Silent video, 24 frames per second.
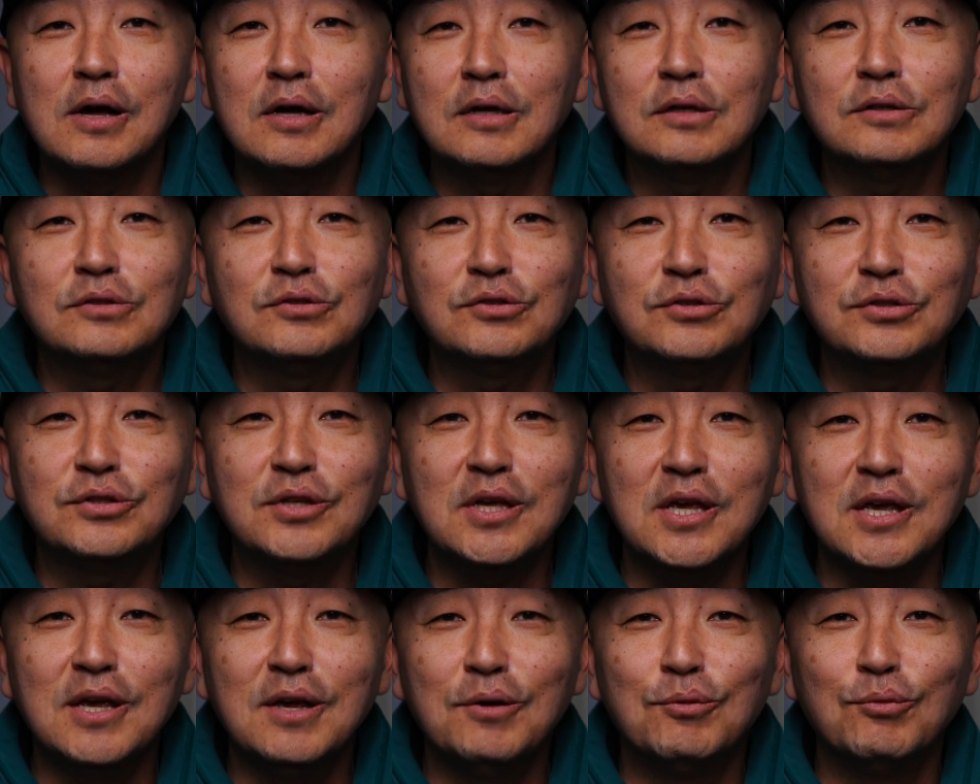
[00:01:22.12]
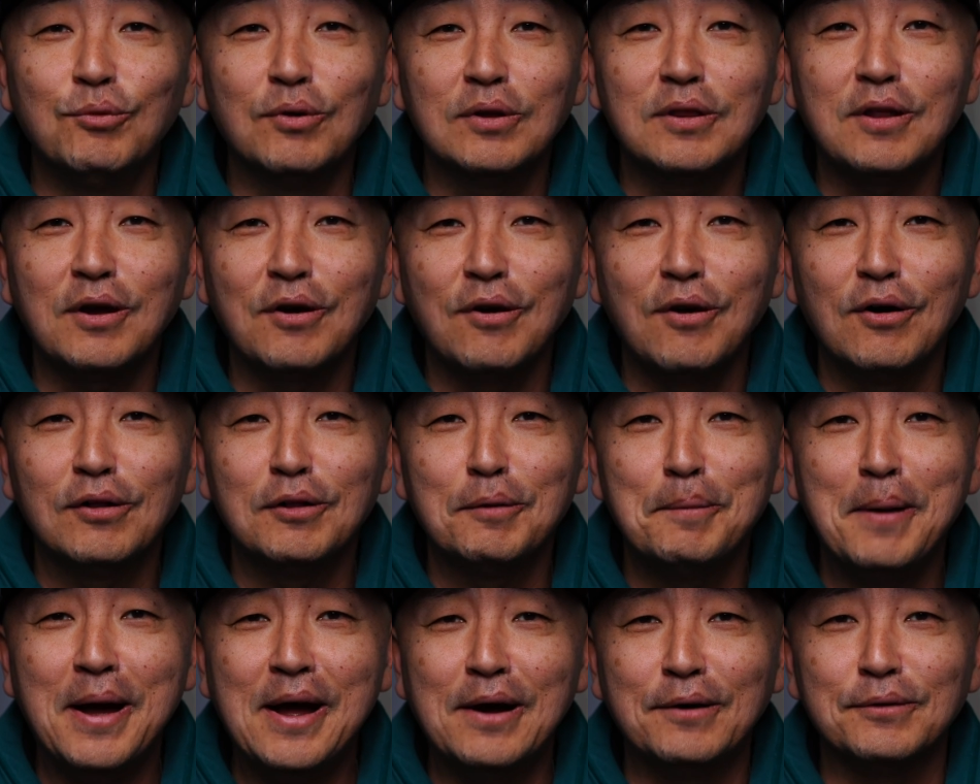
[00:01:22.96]
see what they're all
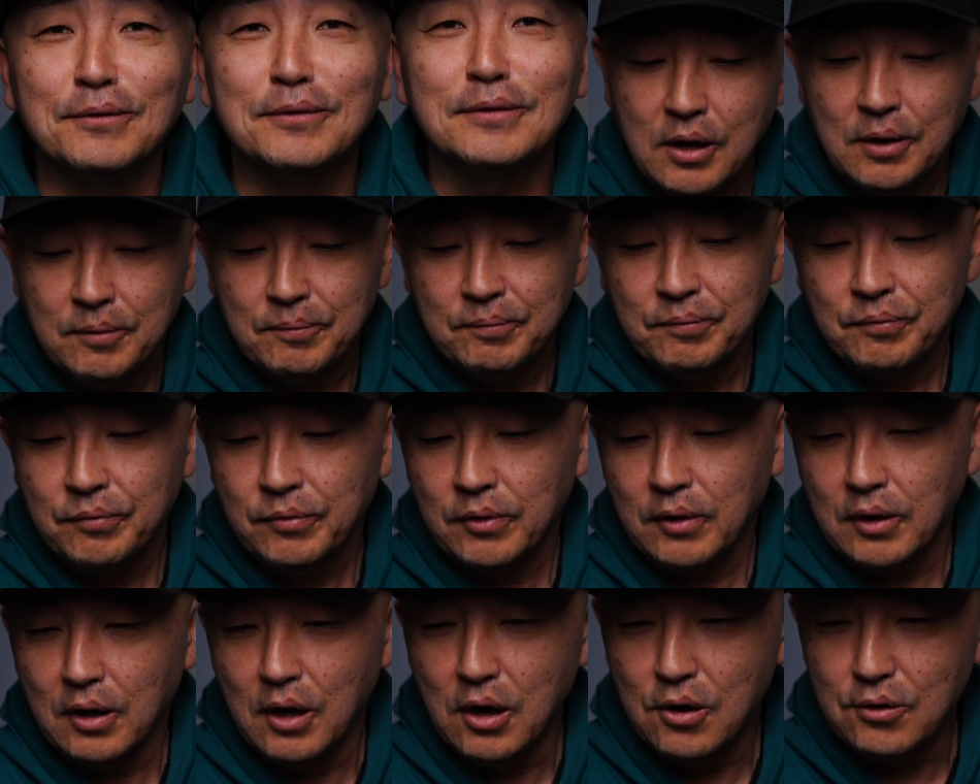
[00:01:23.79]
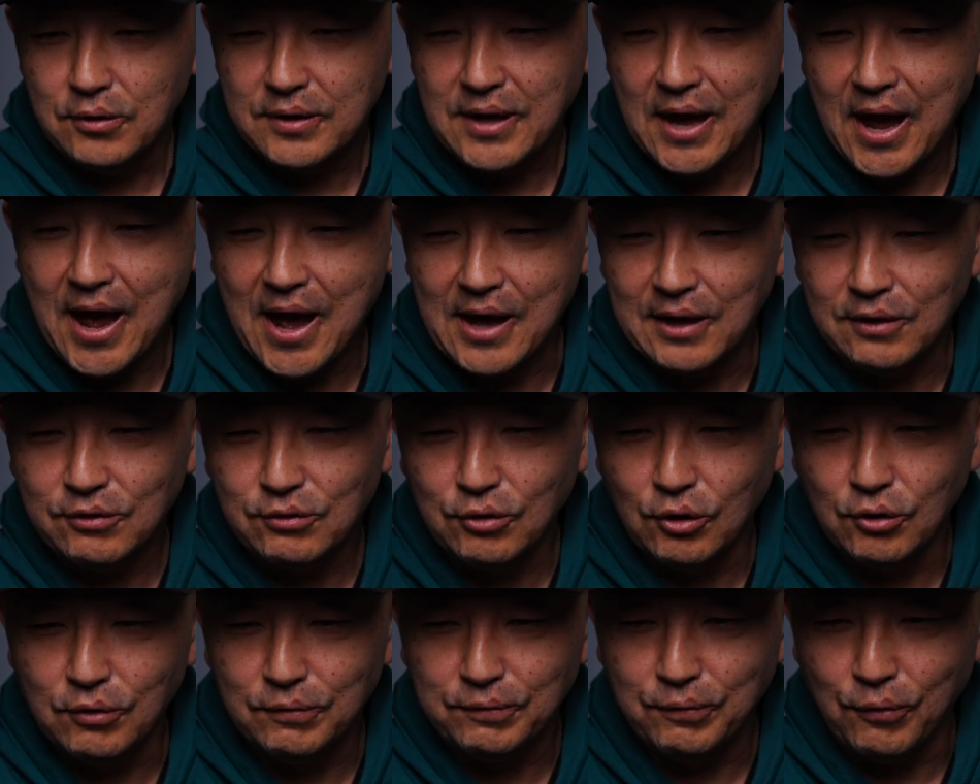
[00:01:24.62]
about. Okay,
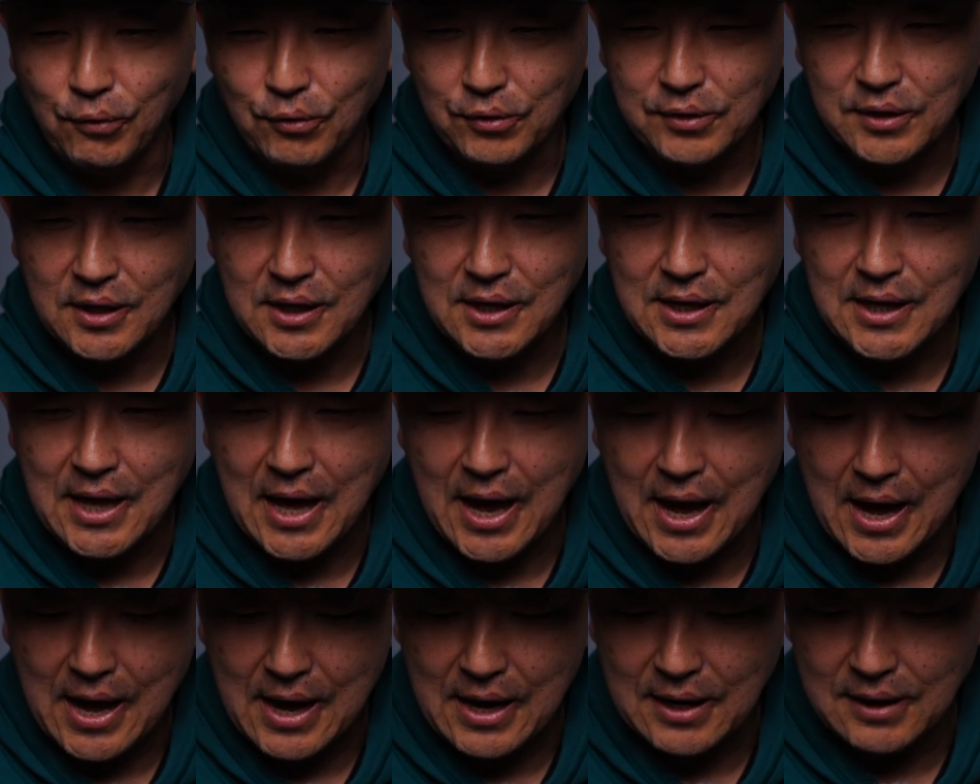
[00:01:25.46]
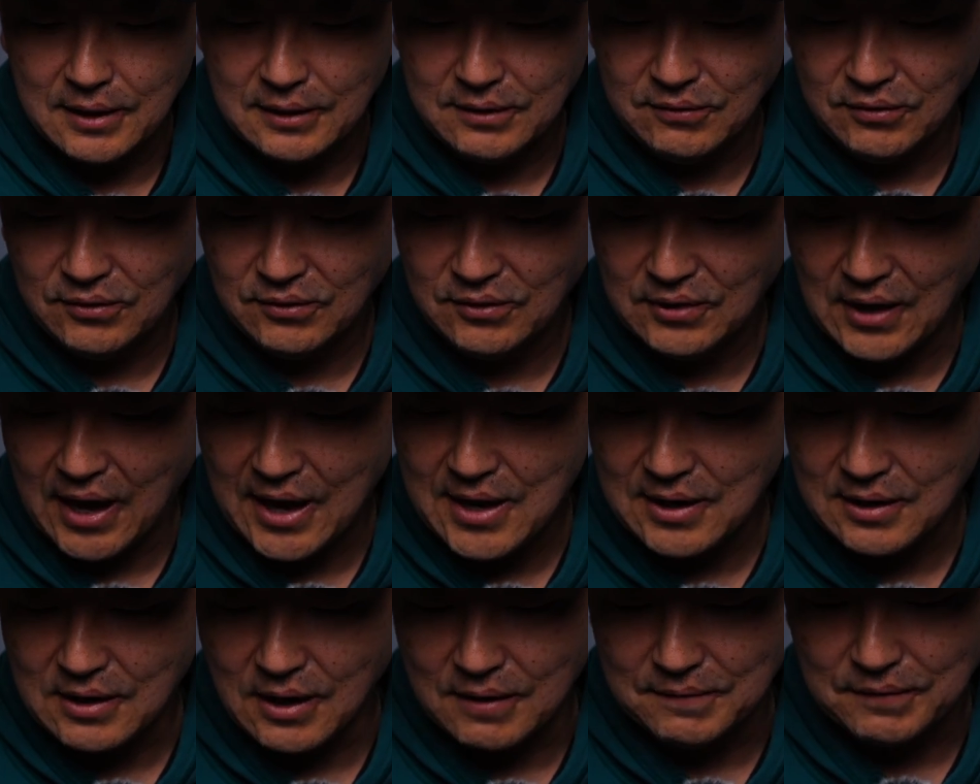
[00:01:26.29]
so for the
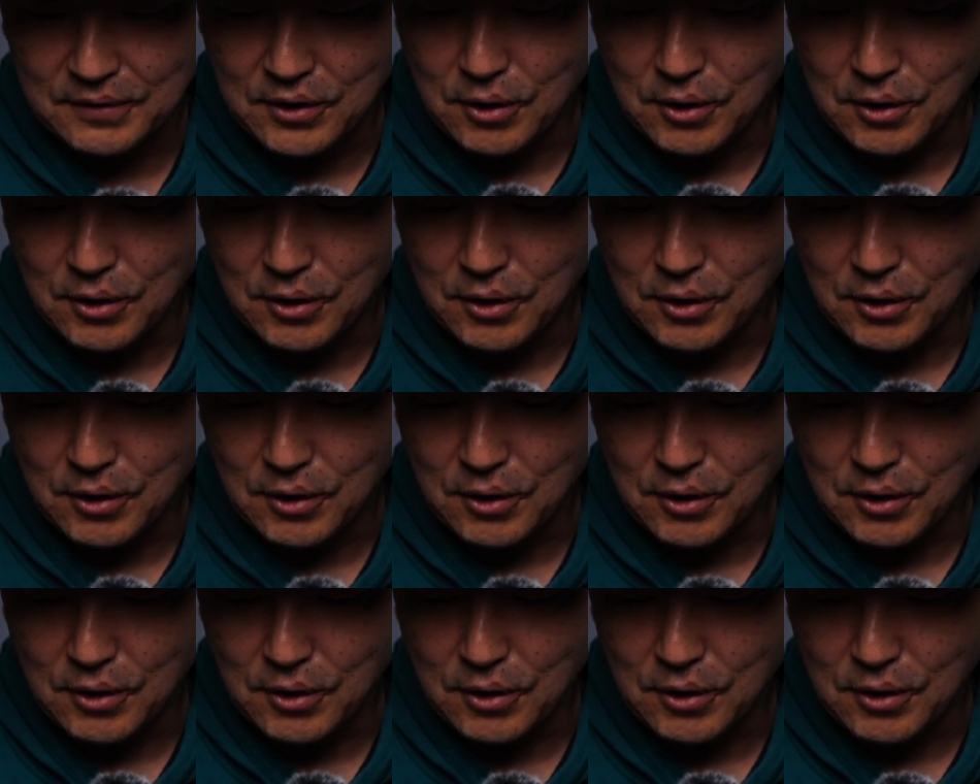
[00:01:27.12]
sake of